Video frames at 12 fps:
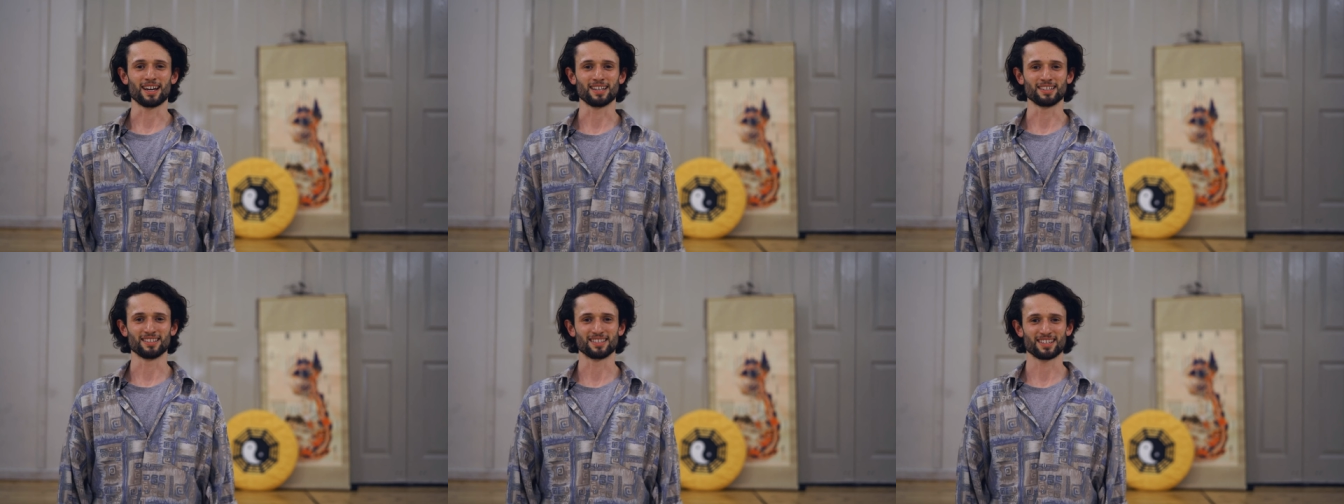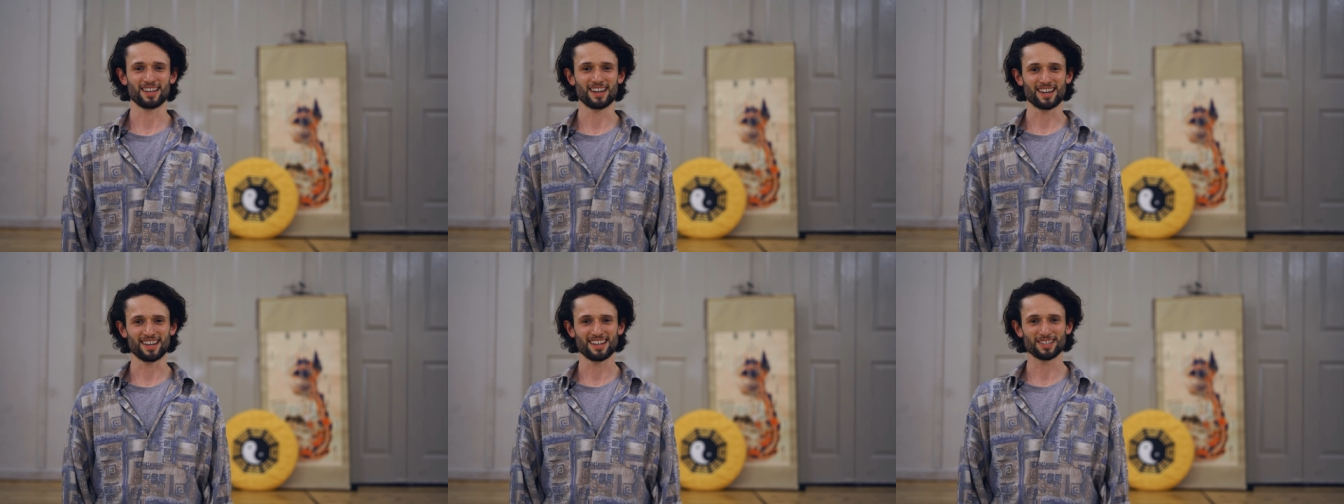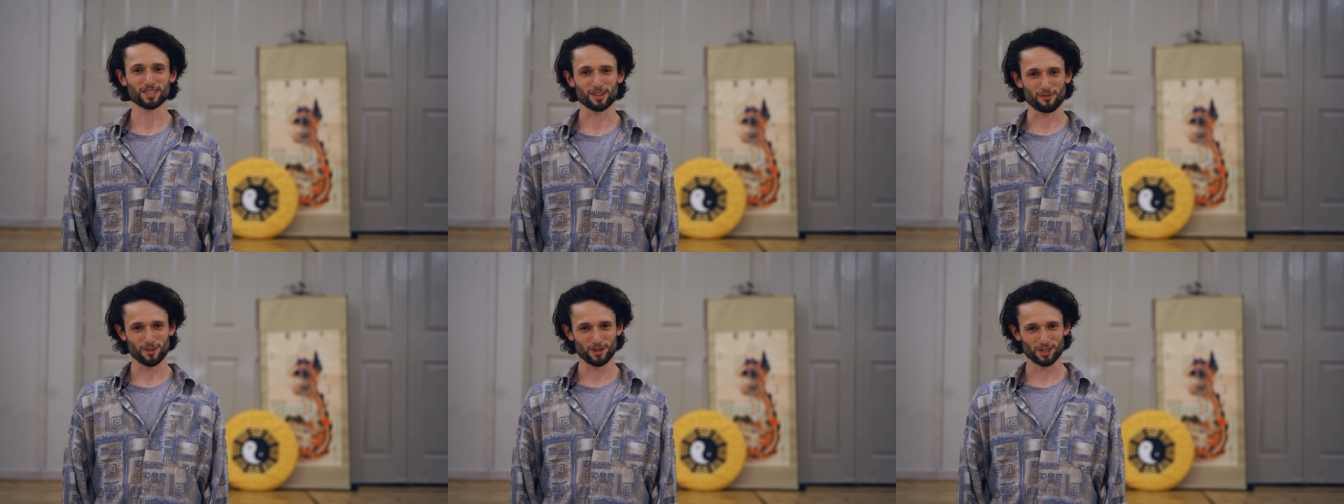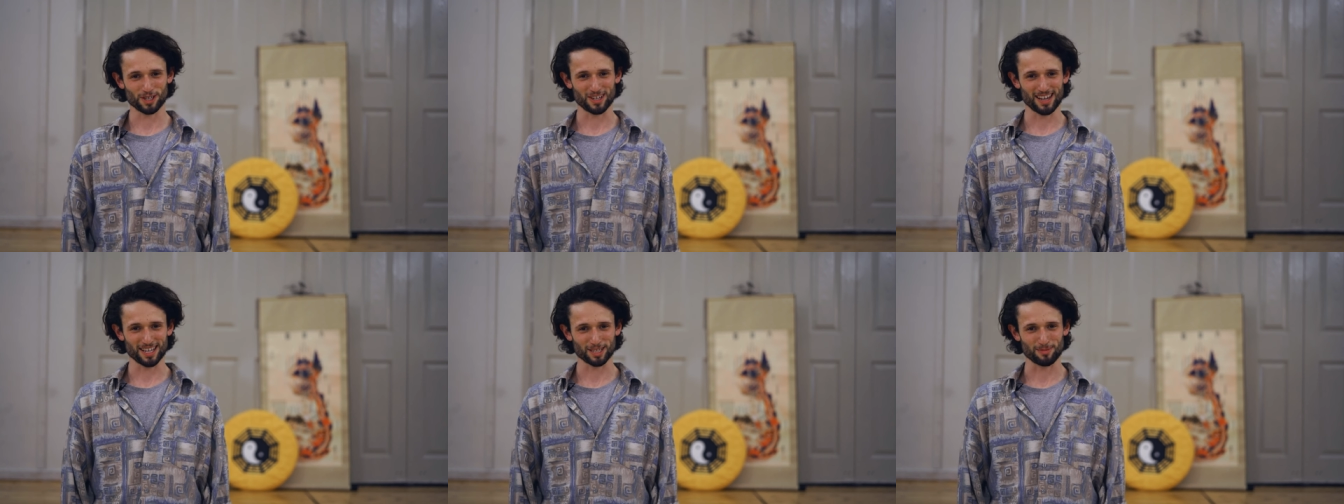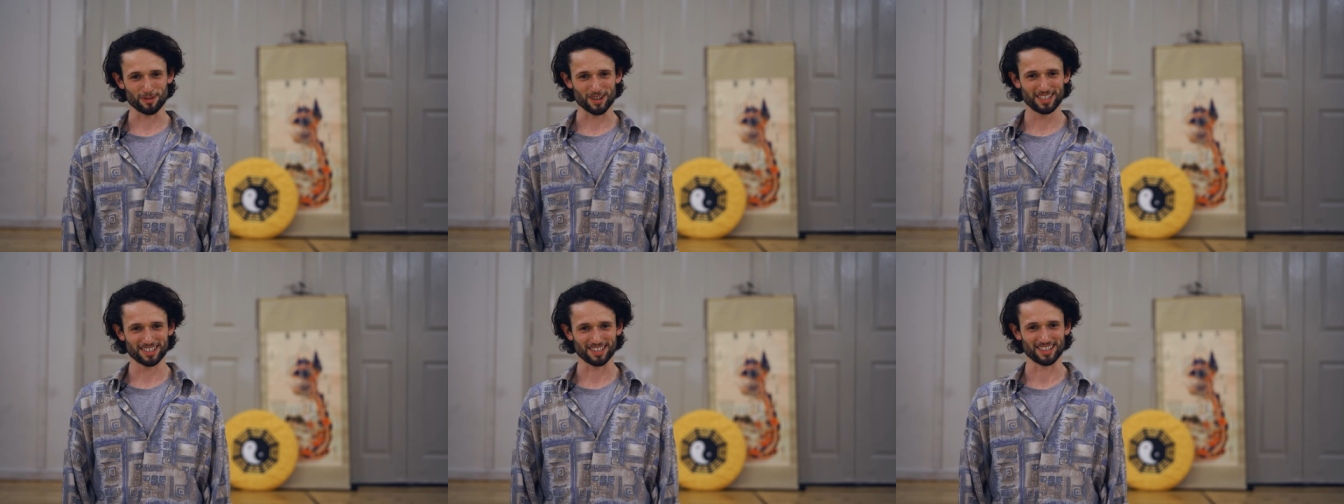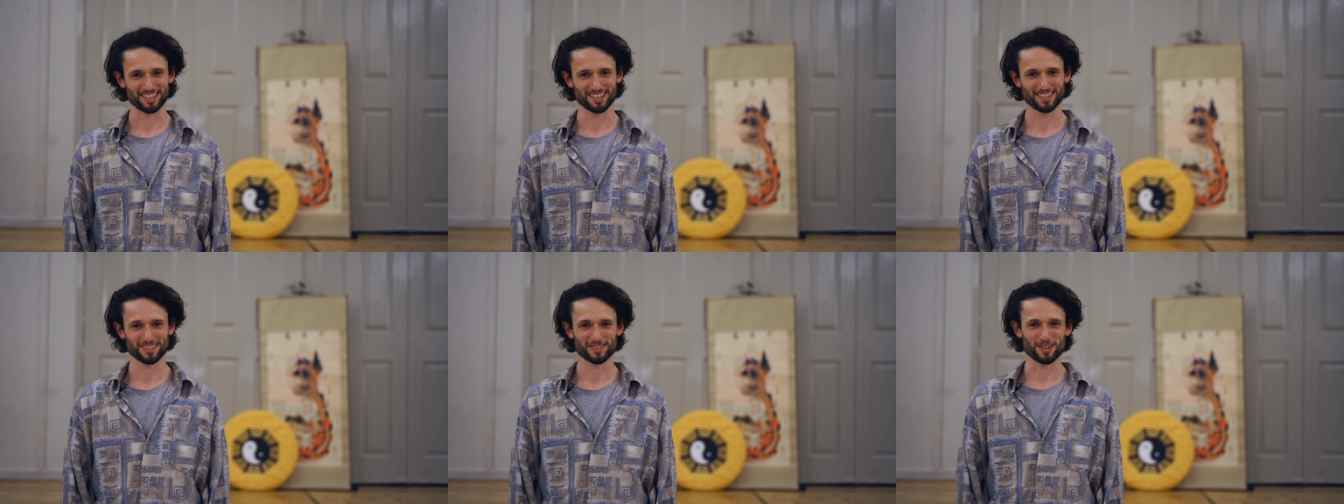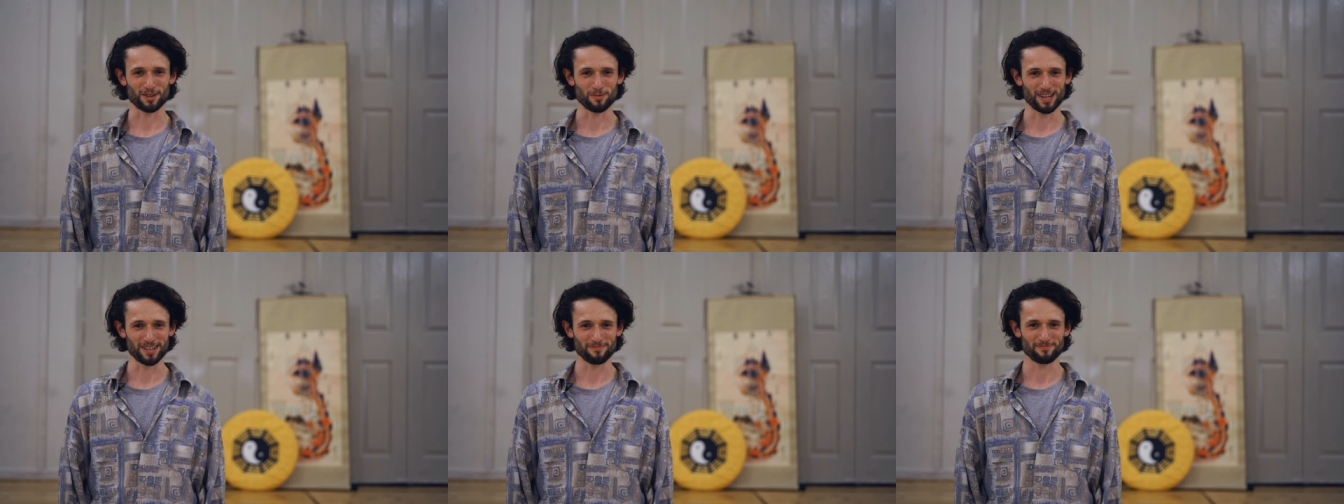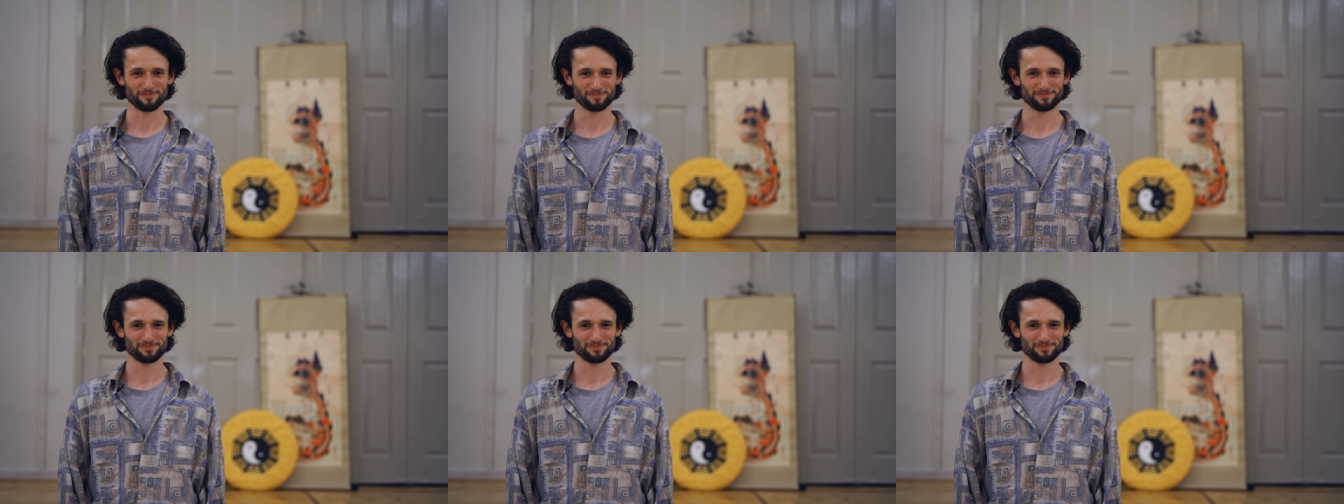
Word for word: And yeah, here's to future exploration. Can't wait.